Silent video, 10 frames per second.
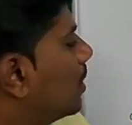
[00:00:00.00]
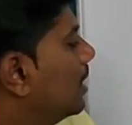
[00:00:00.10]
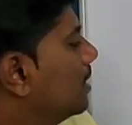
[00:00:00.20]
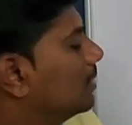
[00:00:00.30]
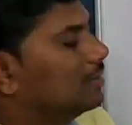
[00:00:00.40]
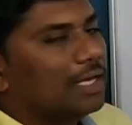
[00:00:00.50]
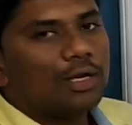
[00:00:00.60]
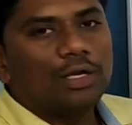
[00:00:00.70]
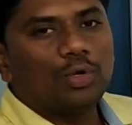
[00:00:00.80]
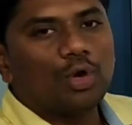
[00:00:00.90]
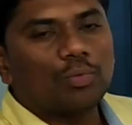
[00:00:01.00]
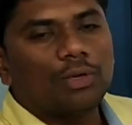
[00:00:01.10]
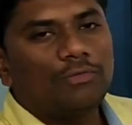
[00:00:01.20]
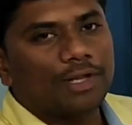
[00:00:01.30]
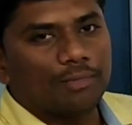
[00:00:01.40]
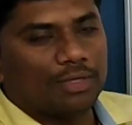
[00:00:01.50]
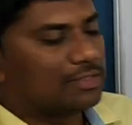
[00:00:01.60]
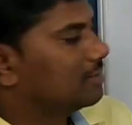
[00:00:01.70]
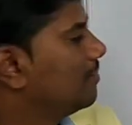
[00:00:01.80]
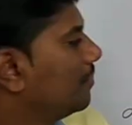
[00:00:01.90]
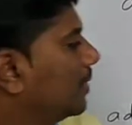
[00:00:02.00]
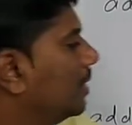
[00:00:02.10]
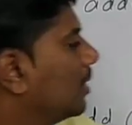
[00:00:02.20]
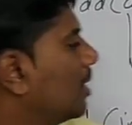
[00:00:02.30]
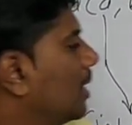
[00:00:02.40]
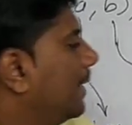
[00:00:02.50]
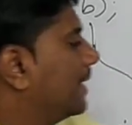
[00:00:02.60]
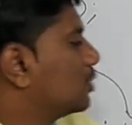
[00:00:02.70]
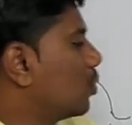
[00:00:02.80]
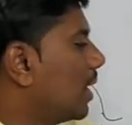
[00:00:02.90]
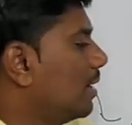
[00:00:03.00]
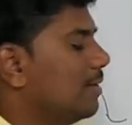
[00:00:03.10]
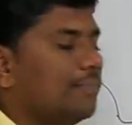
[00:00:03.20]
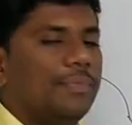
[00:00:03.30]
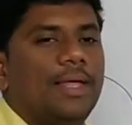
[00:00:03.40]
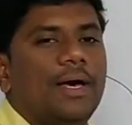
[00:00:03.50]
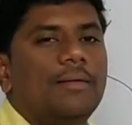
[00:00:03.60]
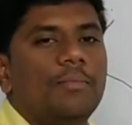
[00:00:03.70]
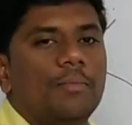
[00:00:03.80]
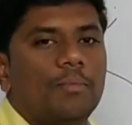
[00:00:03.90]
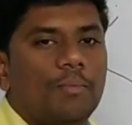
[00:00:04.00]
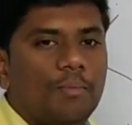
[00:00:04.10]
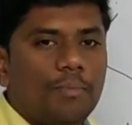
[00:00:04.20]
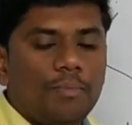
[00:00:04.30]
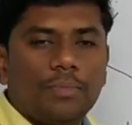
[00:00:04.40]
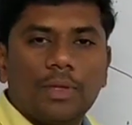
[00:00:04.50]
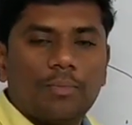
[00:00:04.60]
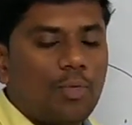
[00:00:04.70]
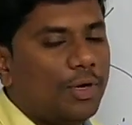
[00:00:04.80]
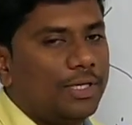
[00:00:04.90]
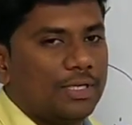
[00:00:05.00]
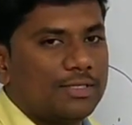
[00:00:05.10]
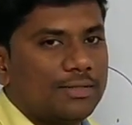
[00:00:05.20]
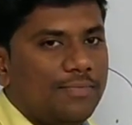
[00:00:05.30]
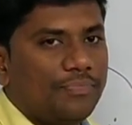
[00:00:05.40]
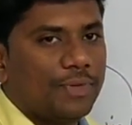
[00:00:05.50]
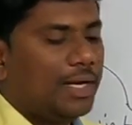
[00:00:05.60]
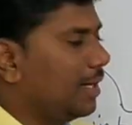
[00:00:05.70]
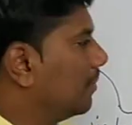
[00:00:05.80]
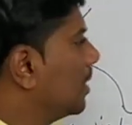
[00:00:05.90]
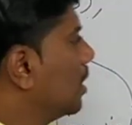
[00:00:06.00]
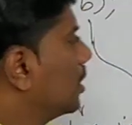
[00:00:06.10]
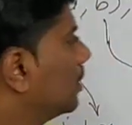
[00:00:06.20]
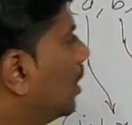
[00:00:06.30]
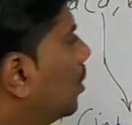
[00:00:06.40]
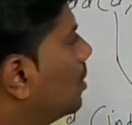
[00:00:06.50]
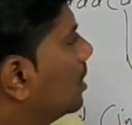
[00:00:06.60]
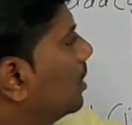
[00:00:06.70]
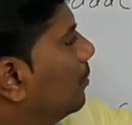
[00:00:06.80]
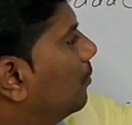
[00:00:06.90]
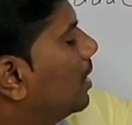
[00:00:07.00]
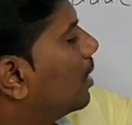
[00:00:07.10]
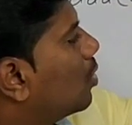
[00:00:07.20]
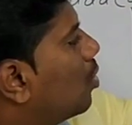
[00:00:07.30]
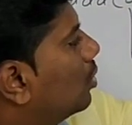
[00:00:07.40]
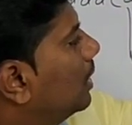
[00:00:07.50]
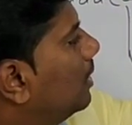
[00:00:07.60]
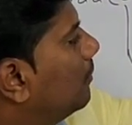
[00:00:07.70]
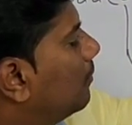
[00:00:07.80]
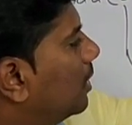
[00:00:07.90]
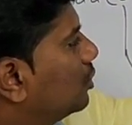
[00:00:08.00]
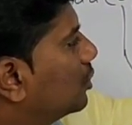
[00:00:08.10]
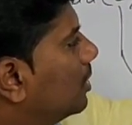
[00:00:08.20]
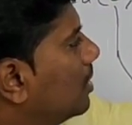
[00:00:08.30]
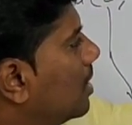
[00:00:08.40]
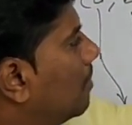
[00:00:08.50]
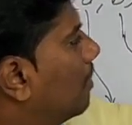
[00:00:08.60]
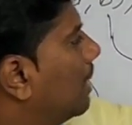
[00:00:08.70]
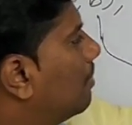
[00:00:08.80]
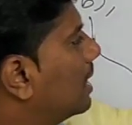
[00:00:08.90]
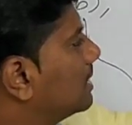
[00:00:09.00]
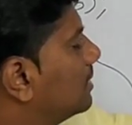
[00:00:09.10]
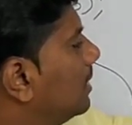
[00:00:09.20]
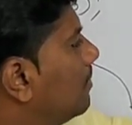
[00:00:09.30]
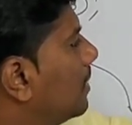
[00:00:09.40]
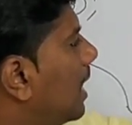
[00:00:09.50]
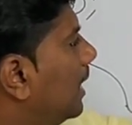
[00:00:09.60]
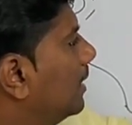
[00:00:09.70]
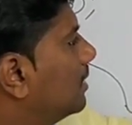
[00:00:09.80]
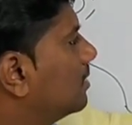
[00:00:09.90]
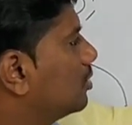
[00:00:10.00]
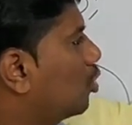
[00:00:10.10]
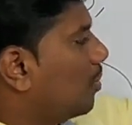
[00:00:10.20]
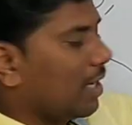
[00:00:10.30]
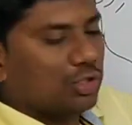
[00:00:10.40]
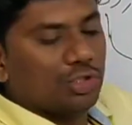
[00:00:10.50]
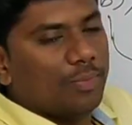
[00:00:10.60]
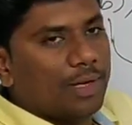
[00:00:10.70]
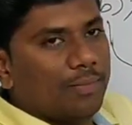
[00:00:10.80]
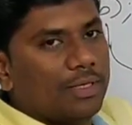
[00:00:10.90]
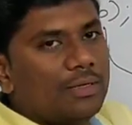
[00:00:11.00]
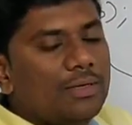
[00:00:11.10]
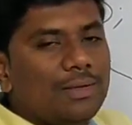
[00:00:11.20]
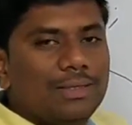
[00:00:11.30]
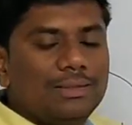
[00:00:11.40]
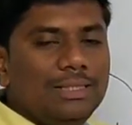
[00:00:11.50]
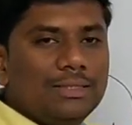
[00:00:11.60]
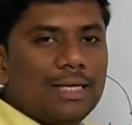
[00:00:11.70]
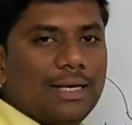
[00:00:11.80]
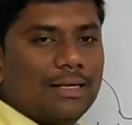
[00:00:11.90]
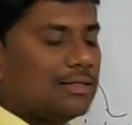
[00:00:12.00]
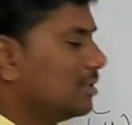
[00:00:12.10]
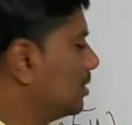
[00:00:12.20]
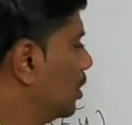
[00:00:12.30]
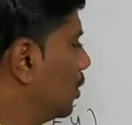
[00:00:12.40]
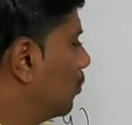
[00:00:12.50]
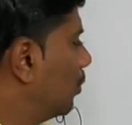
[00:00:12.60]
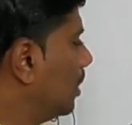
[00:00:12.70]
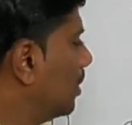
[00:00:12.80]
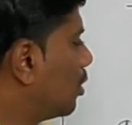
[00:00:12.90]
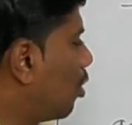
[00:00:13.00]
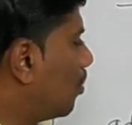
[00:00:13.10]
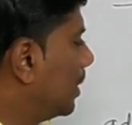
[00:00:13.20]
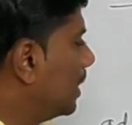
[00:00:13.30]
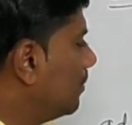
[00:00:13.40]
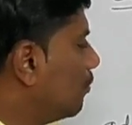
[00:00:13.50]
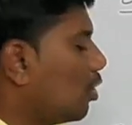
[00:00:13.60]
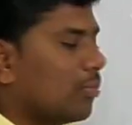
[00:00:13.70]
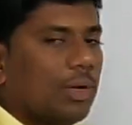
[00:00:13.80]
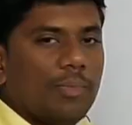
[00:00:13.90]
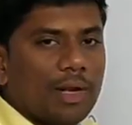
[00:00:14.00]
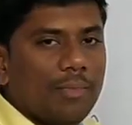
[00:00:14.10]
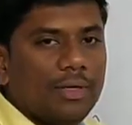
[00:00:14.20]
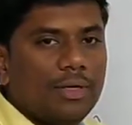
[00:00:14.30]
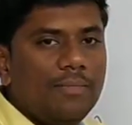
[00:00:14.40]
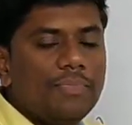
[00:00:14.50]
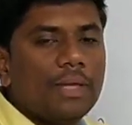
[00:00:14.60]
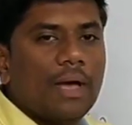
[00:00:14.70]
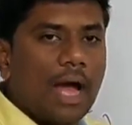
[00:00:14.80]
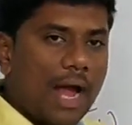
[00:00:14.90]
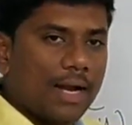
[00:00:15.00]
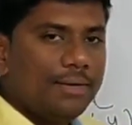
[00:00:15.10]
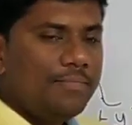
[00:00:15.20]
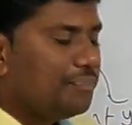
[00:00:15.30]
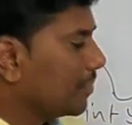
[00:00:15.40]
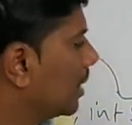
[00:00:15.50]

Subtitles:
y, they are normal variables. Here x, y, they are pointers. Getting? Now we are calling function by passing addresses of actual parameter. These addresses will be copied in formal parameter, and